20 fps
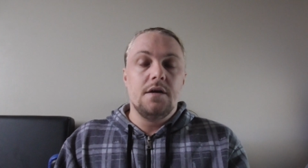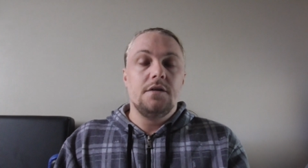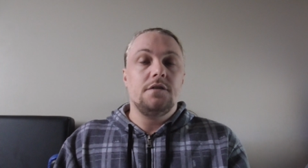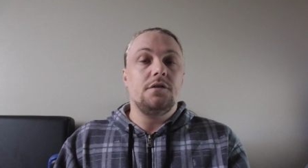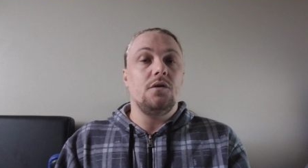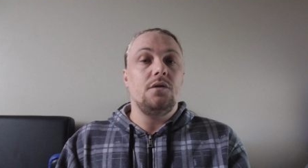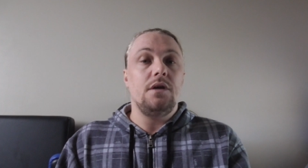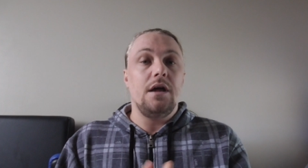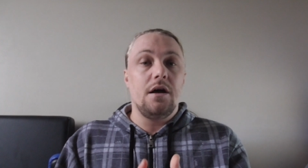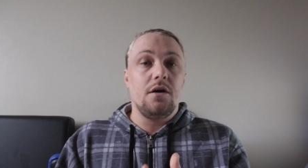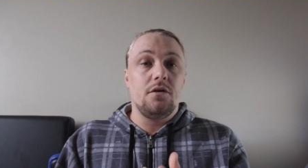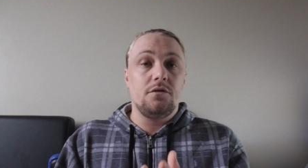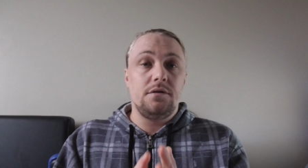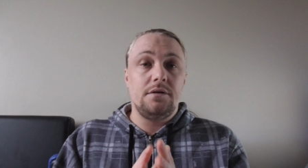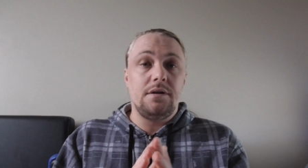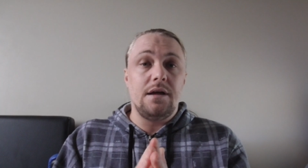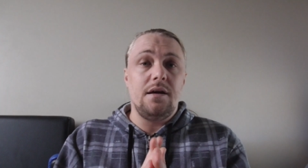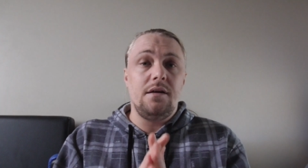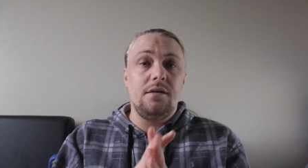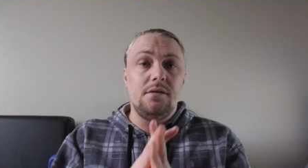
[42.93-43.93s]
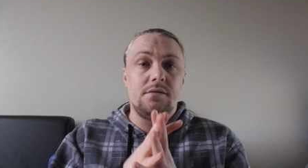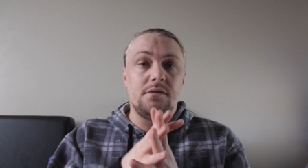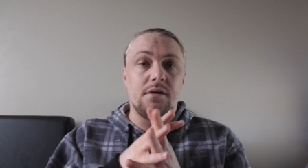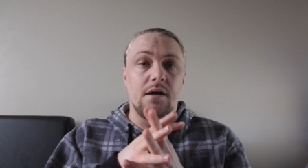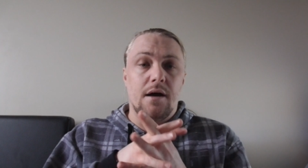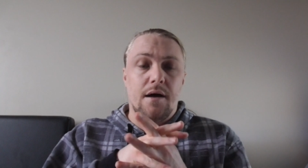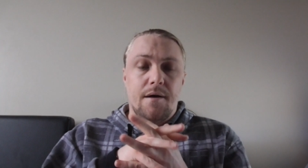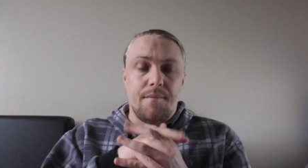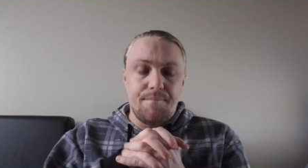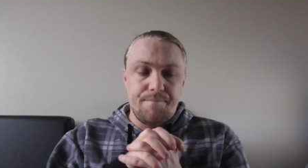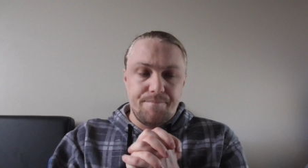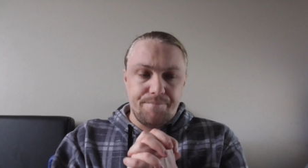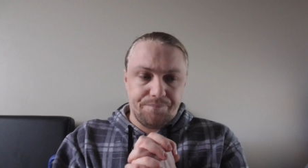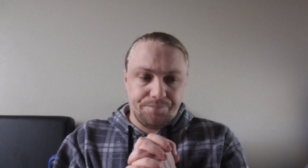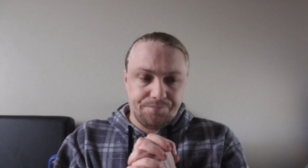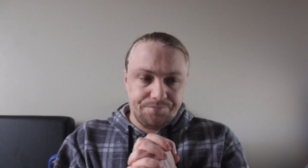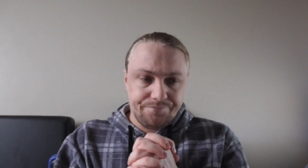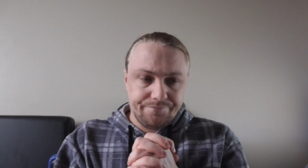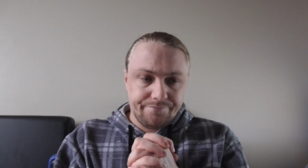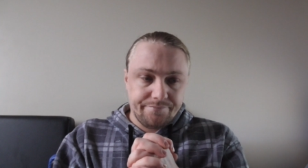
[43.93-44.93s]
So now today's
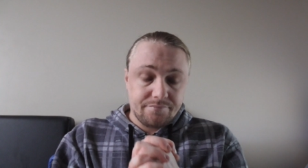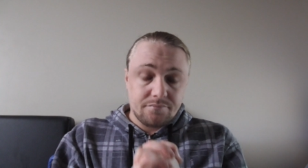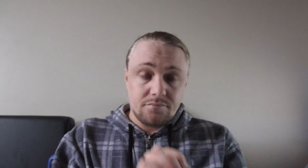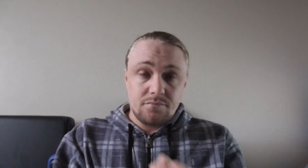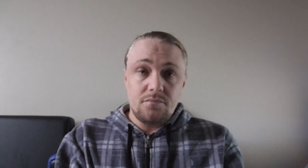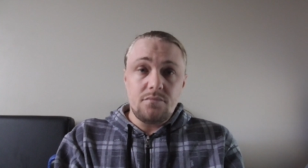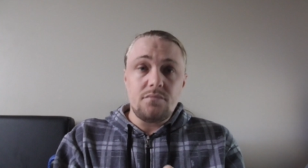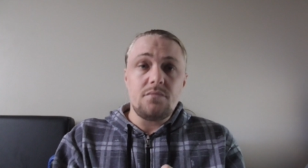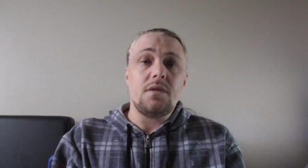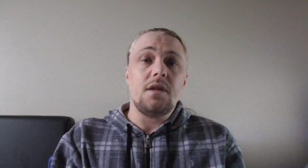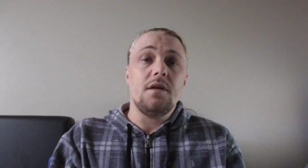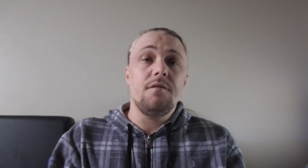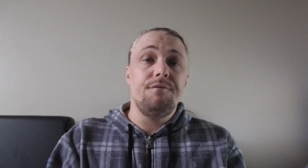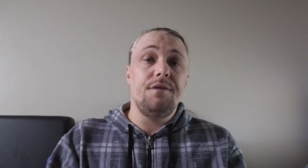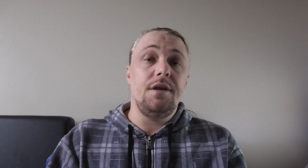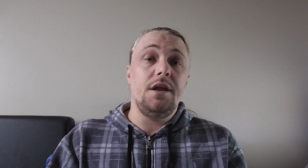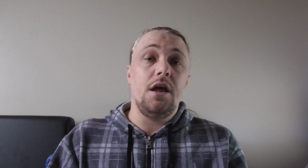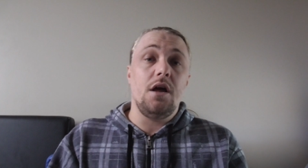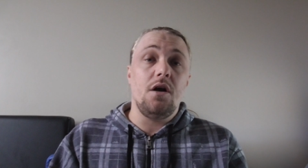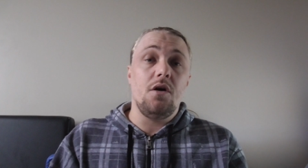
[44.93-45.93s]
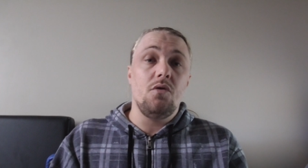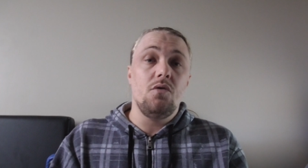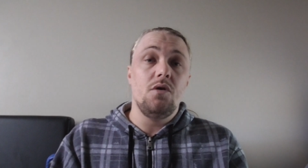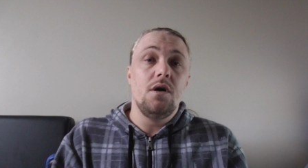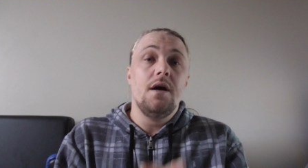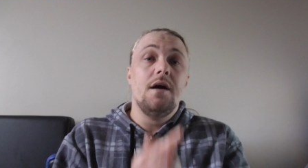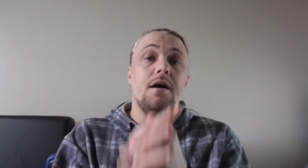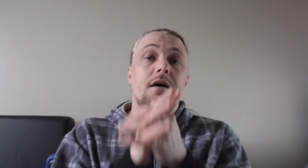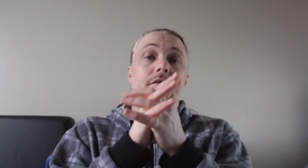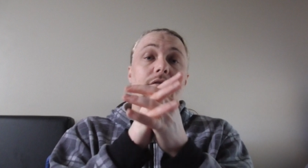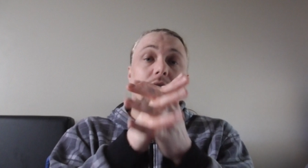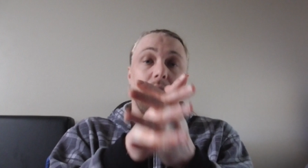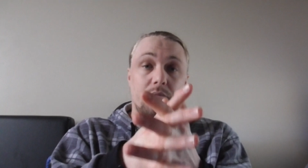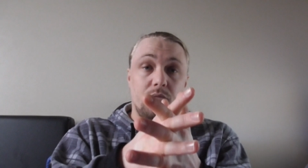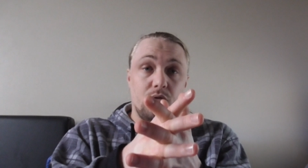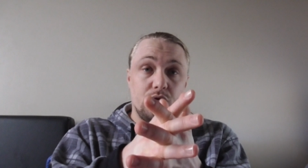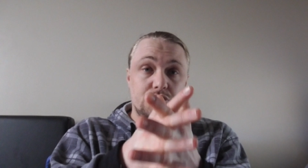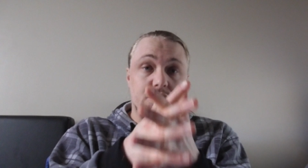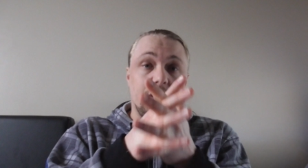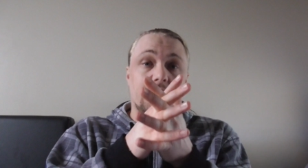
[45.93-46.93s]
video,
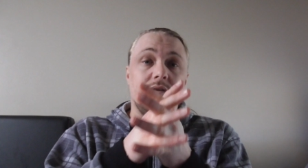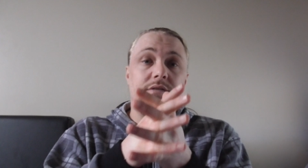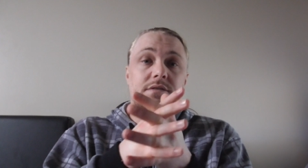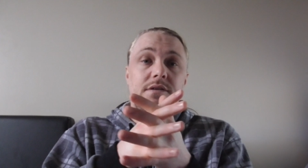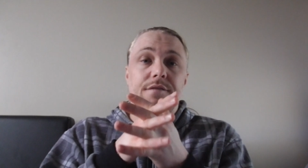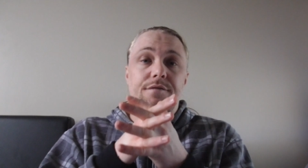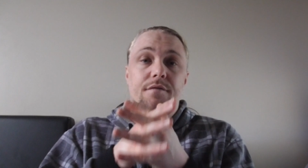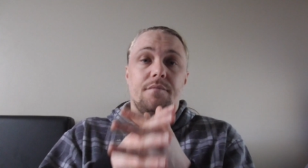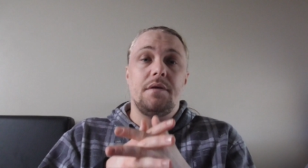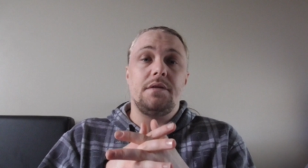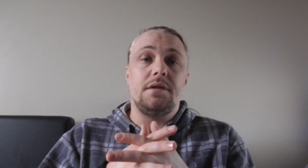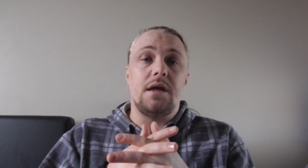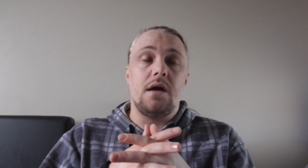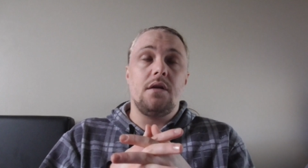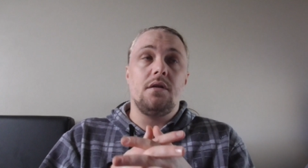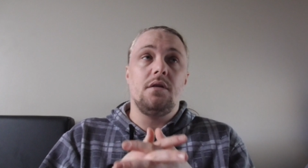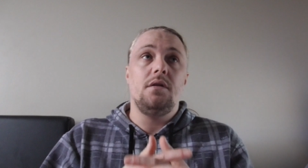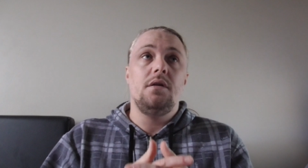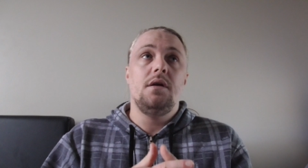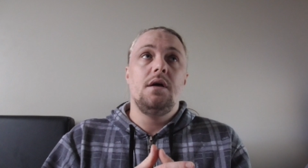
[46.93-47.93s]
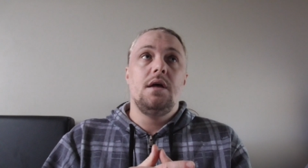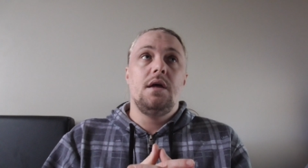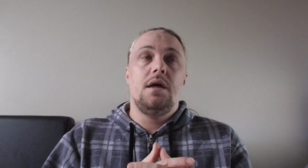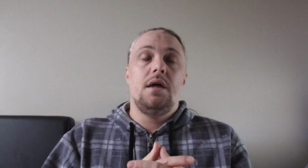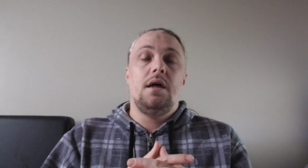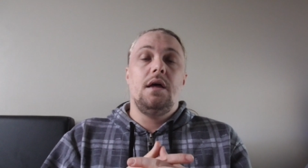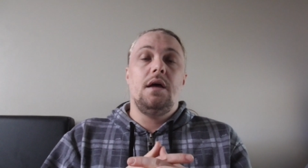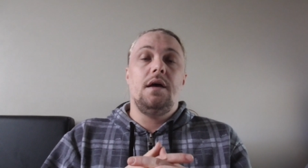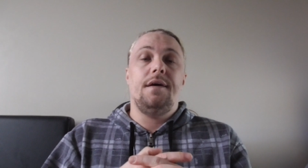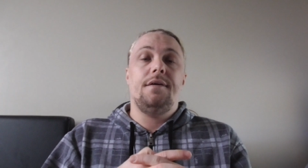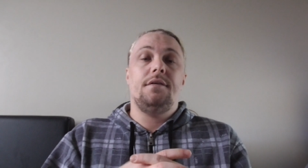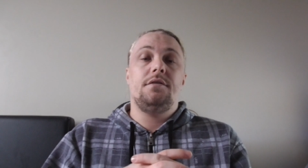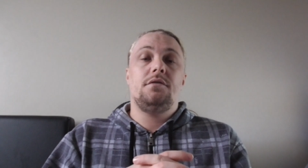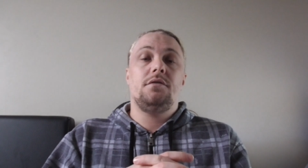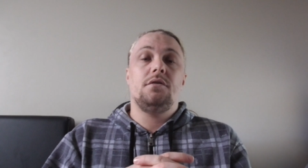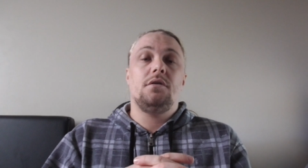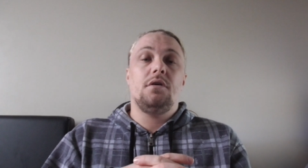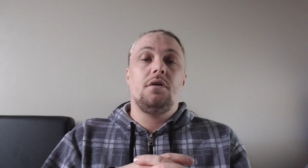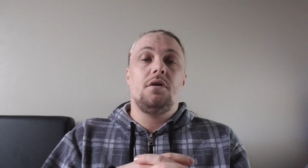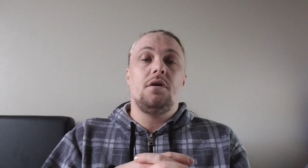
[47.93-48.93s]
from what you can see from the title,
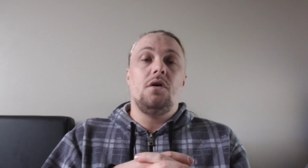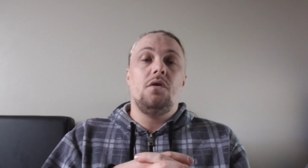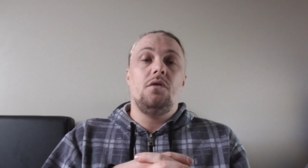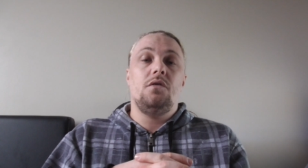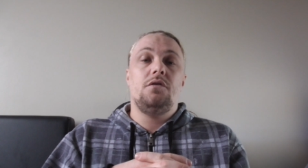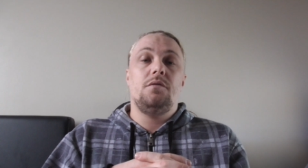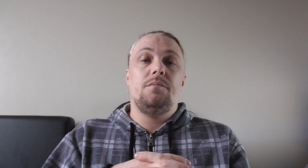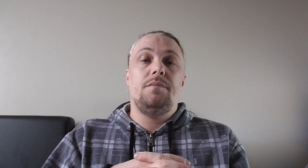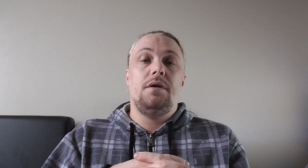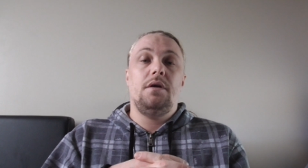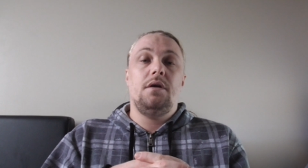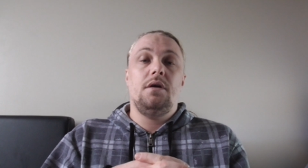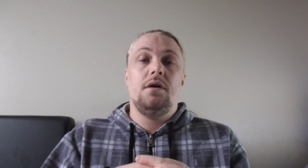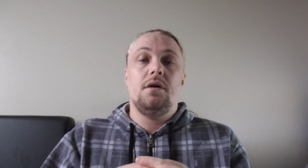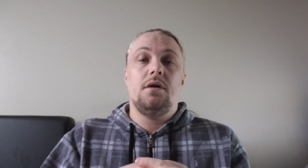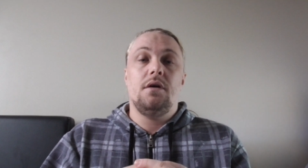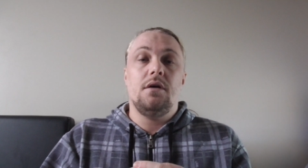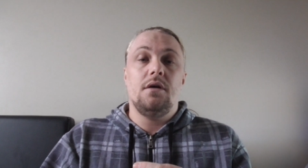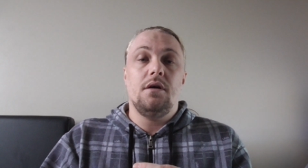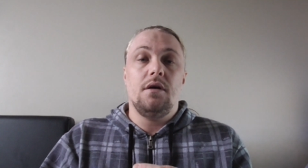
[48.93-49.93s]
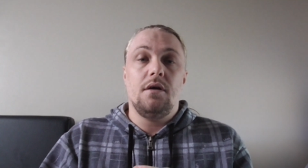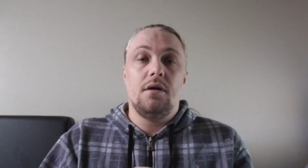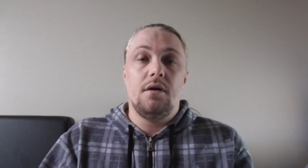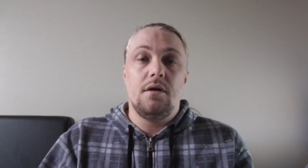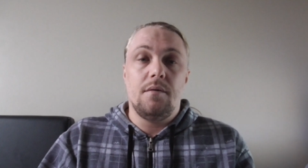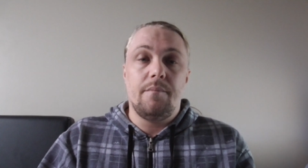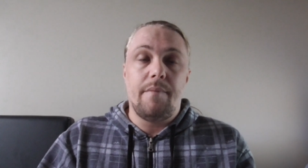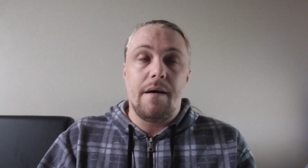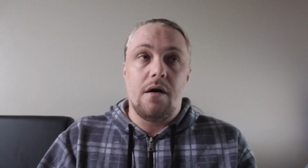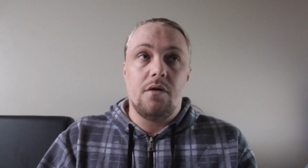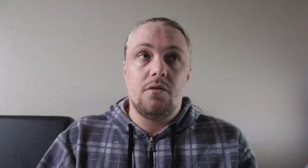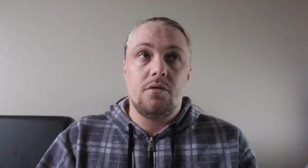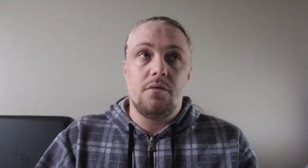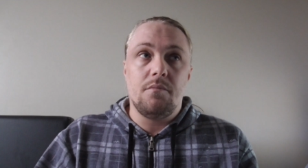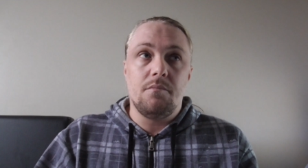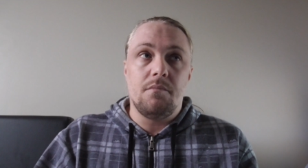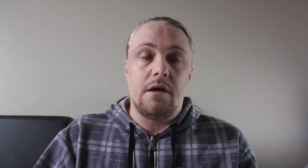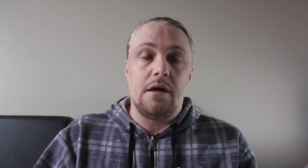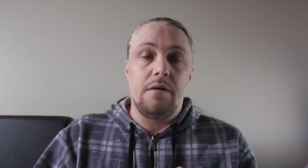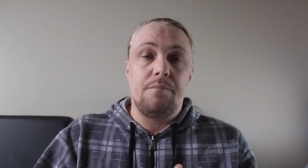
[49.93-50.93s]
is going to be
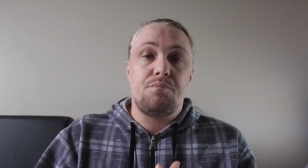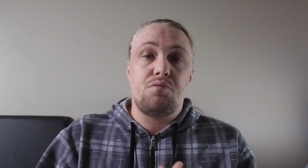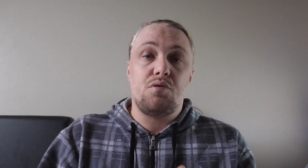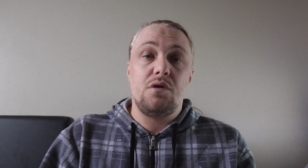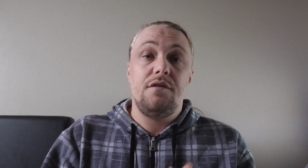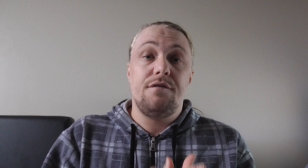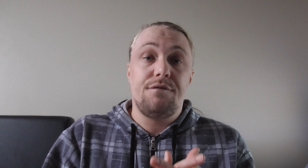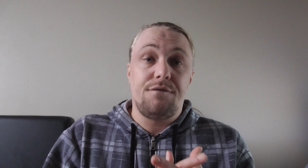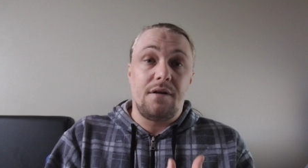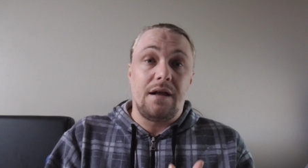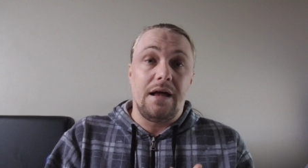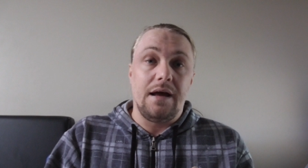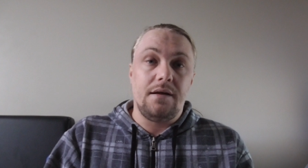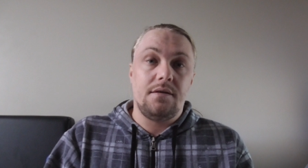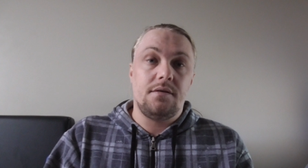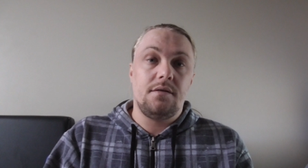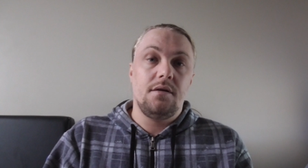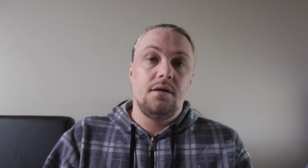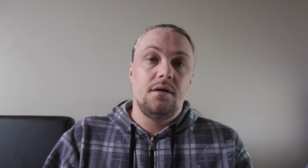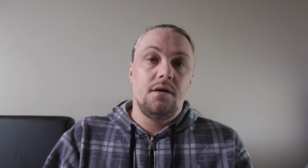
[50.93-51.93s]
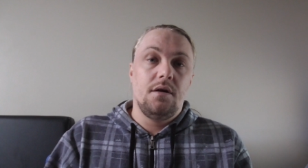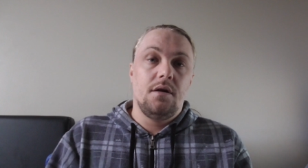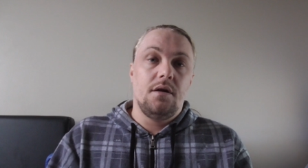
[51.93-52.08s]
about my pre-flight